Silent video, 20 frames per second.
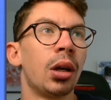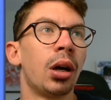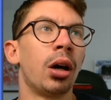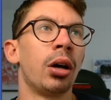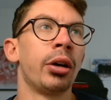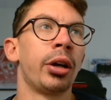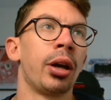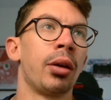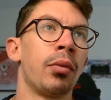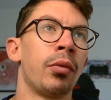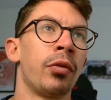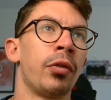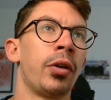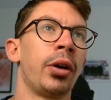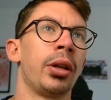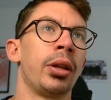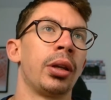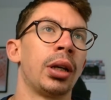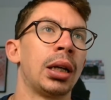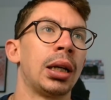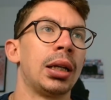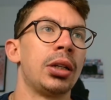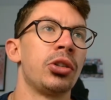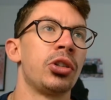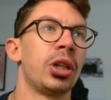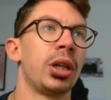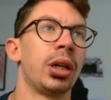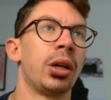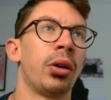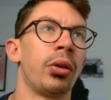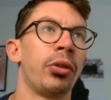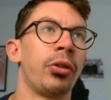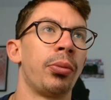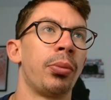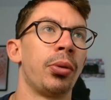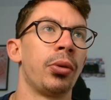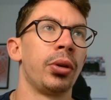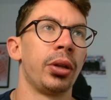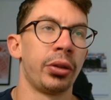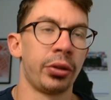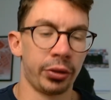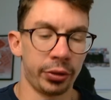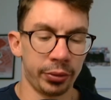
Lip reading: I'll go and find the clean sheet odds, boys.